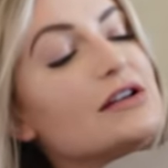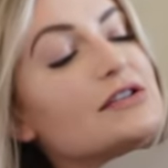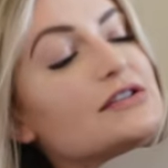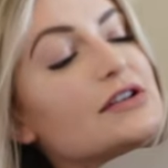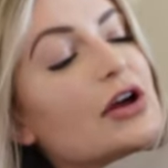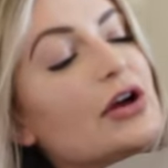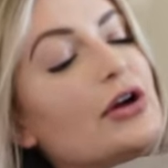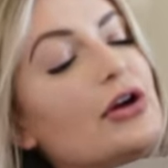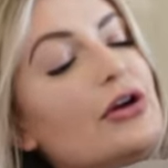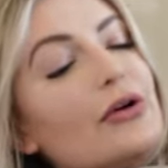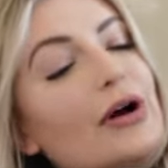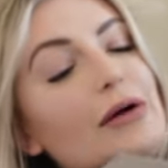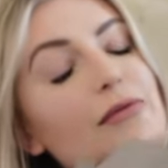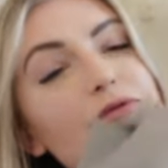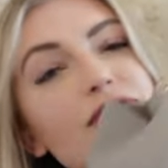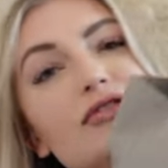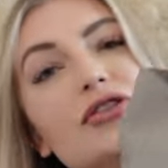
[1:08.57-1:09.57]
so
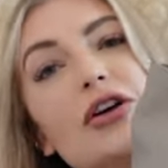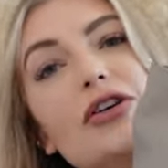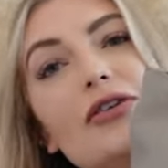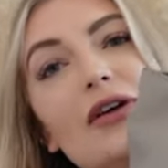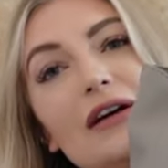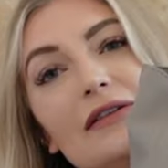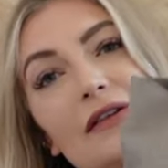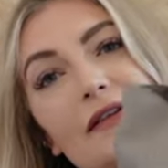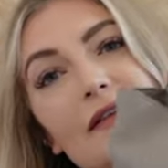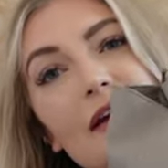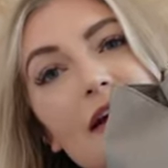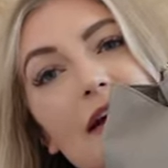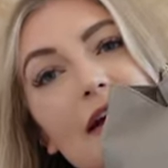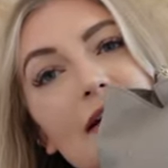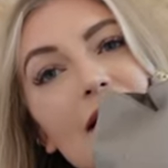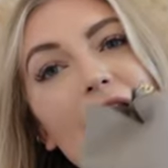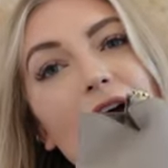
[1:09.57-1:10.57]
I will show you
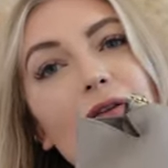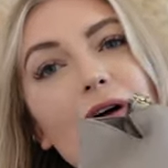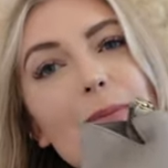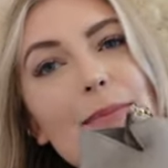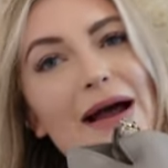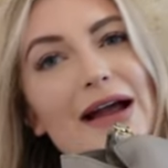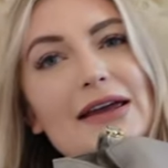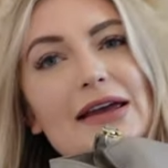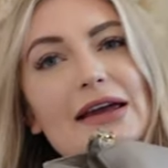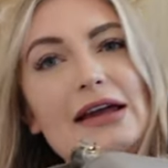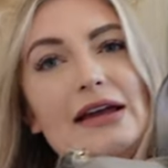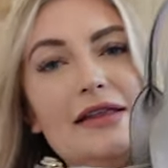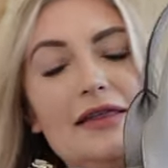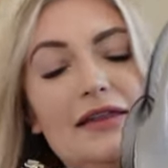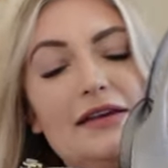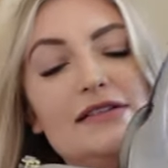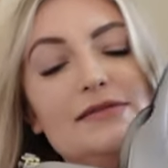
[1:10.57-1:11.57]
everything and how I pack it
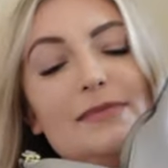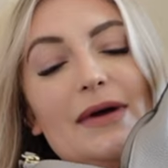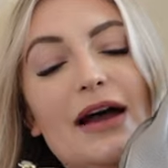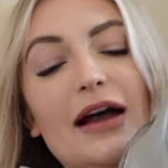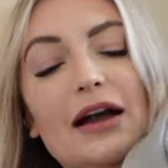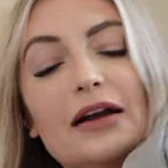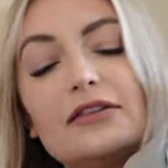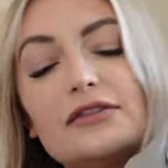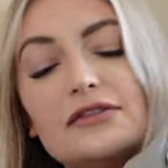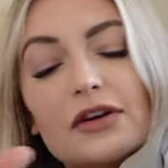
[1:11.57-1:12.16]
in this bag.